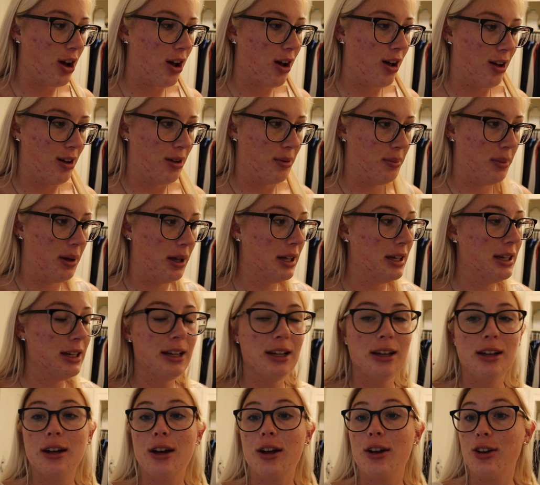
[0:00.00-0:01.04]
Um,
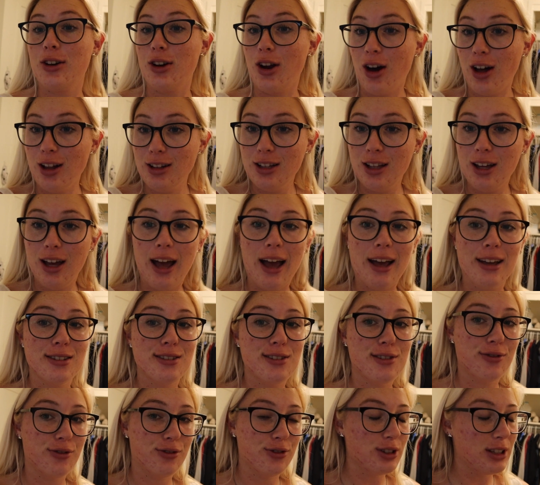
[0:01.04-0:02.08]
Nala
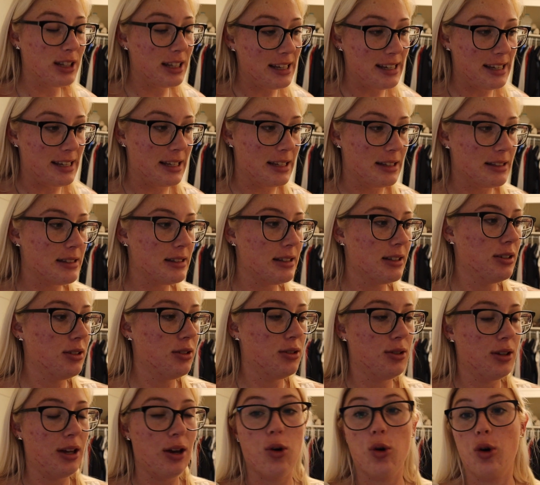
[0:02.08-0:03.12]
has fleas,
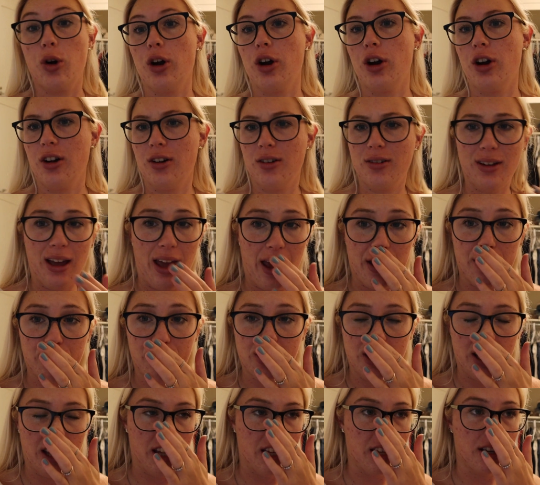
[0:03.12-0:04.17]
or a
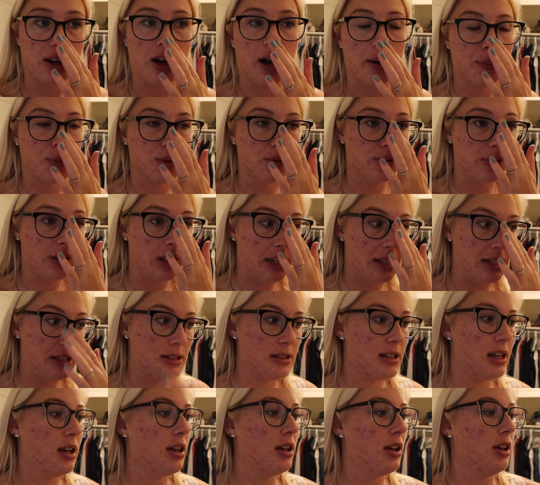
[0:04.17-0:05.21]
flea, a couple
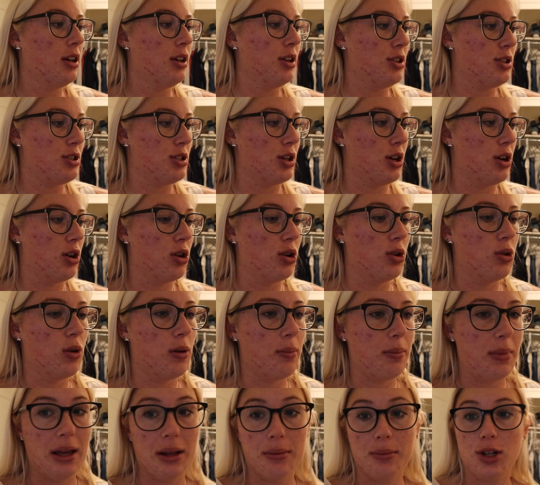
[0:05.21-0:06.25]
fleas, so
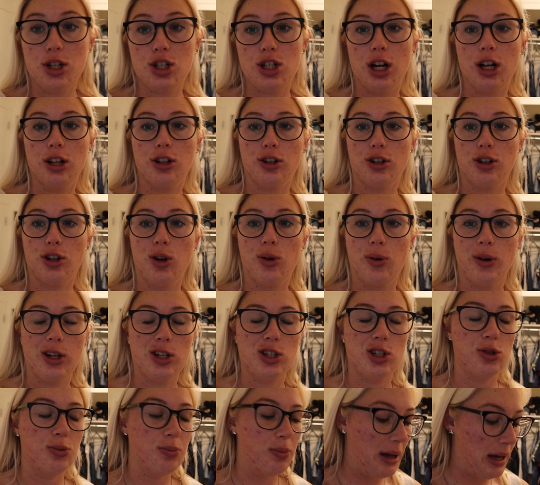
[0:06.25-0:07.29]
me and Michelle are going
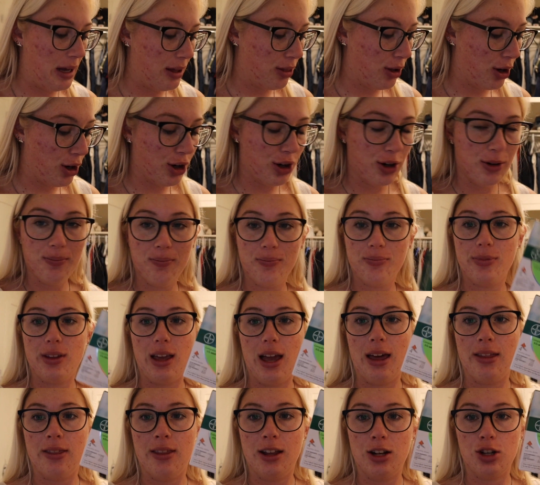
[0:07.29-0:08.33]
to bathe her
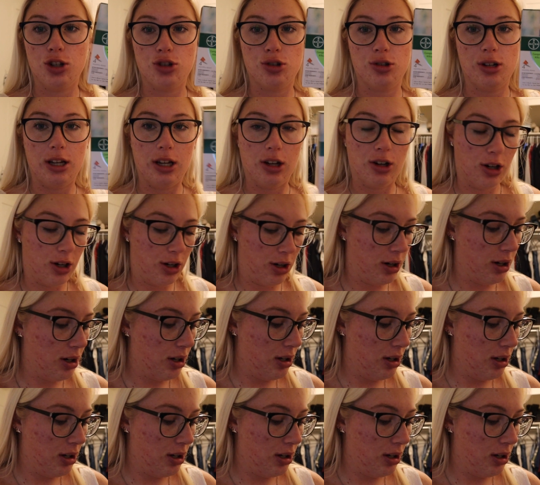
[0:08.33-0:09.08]
and then treat her